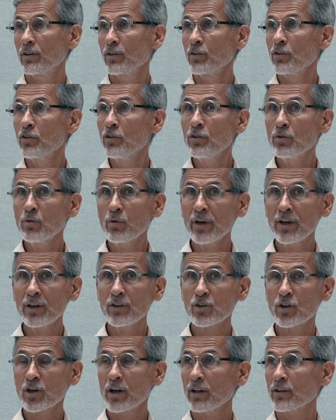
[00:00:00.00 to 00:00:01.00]

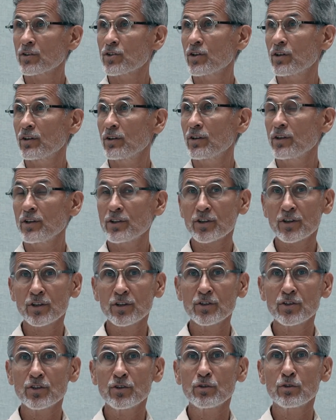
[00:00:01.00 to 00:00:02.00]
is
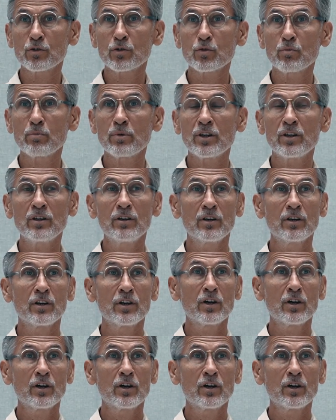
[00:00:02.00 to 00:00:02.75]
considered to be